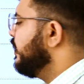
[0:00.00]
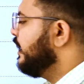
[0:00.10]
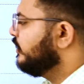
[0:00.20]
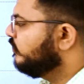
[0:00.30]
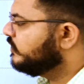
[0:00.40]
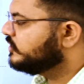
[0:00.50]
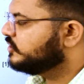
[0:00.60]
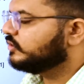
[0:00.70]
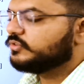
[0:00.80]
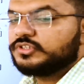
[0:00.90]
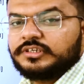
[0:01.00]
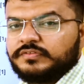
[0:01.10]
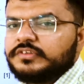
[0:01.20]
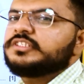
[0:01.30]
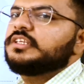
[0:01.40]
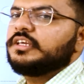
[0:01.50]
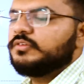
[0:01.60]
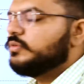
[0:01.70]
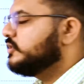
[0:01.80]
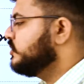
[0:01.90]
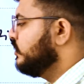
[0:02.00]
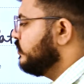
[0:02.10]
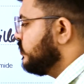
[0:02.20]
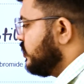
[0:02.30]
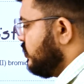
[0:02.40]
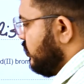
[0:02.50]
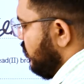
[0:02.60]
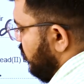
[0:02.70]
aqueous solution, if it's an aqueous solution,